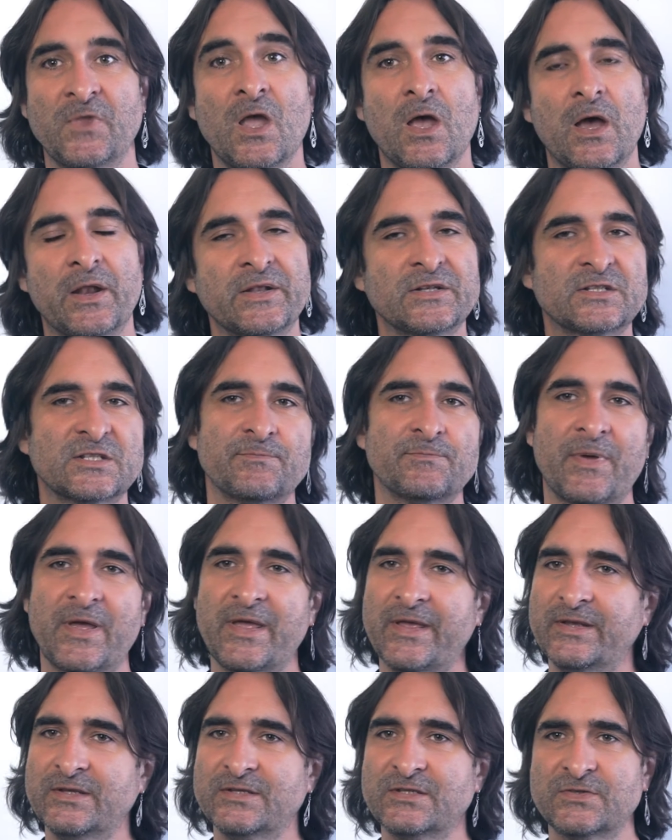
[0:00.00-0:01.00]
and in
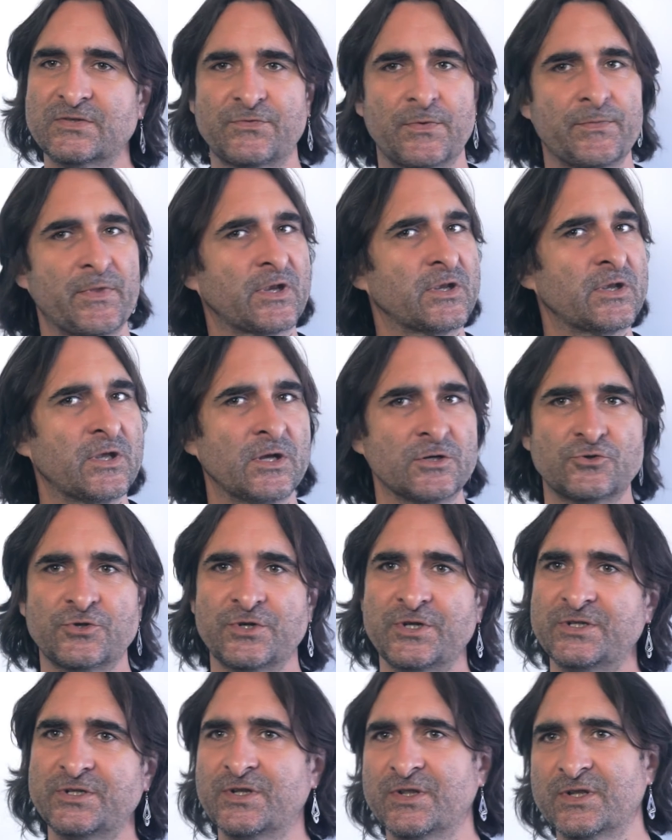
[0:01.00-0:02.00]
space from the
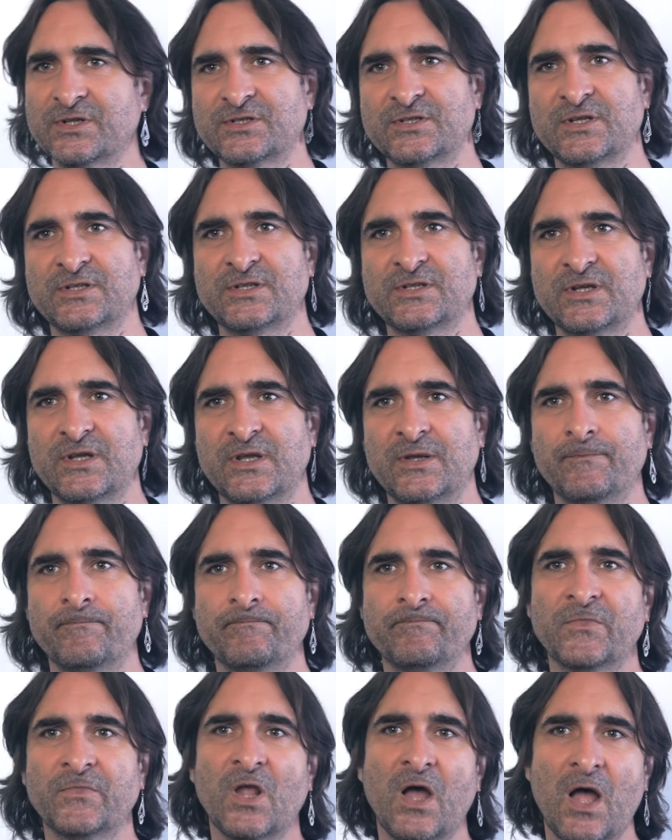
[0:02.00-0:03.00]
country to the city,
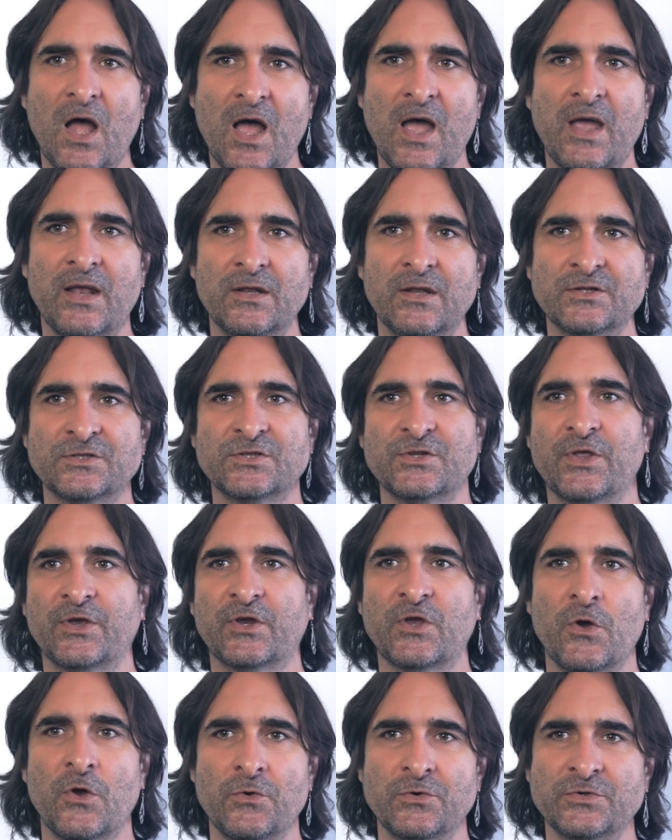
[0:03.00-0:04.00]
highlands to the
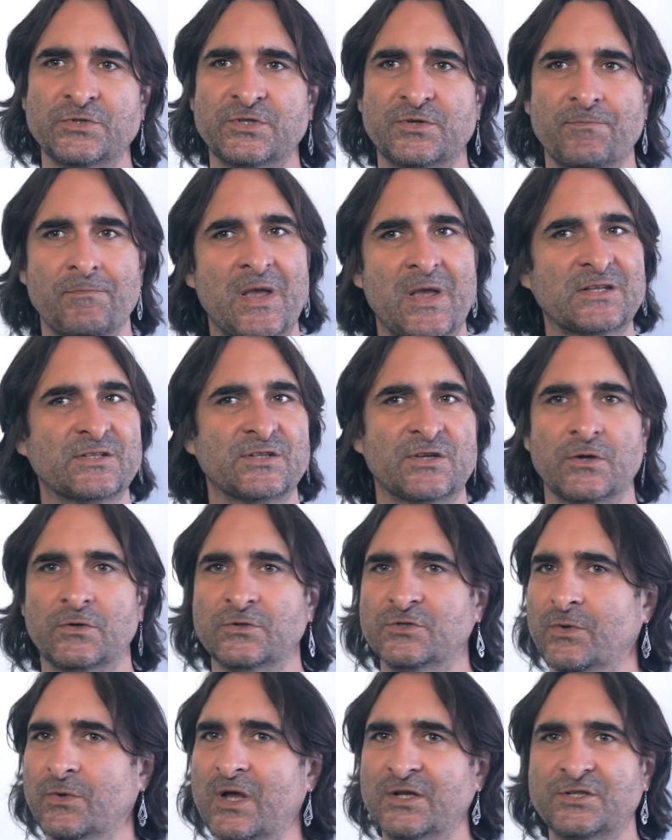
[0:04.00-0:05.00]
coast, Mexico
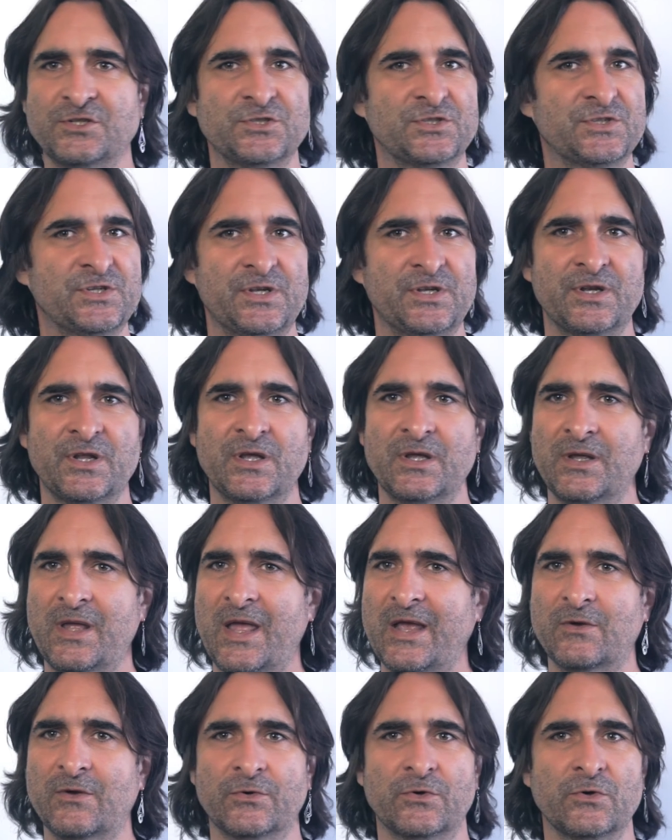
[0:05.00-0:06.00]
to Argentina,
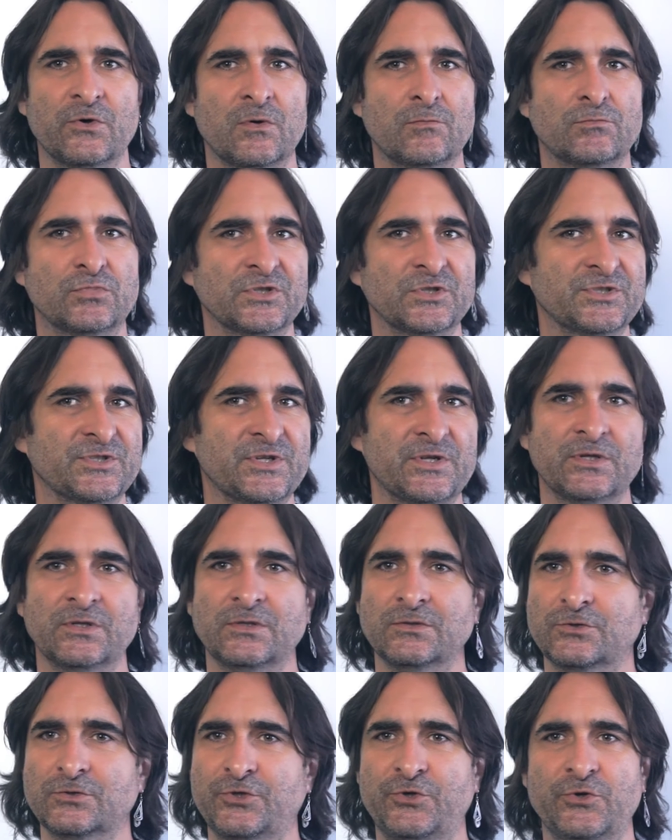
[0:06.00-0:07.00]
Ecuador,
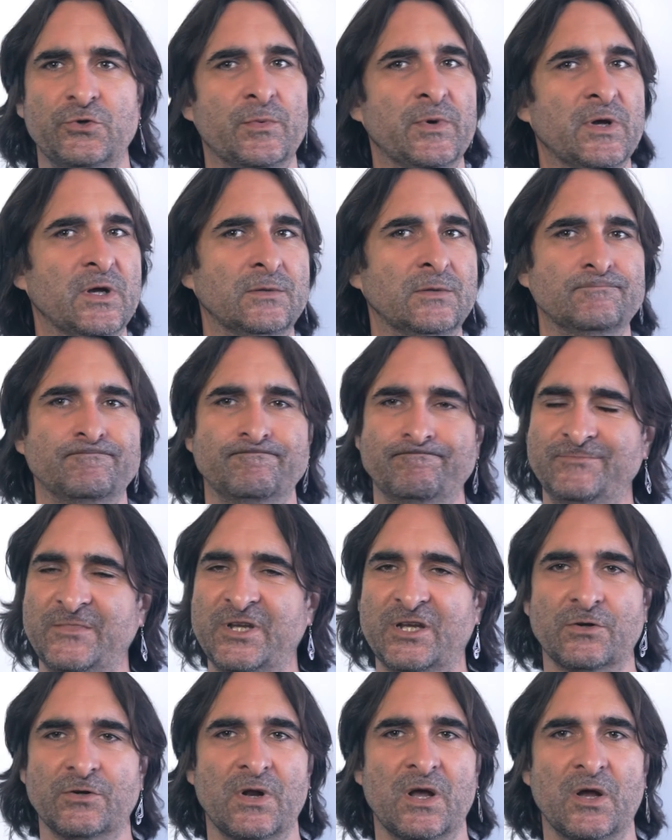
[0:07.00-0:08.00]
Brazil, Cuba,
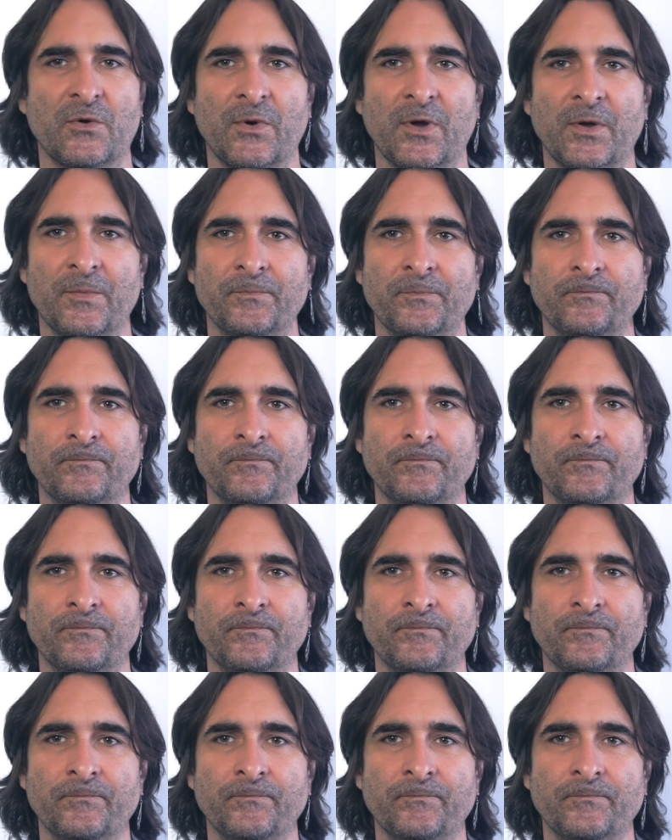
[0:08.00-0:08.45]
Nicaragua.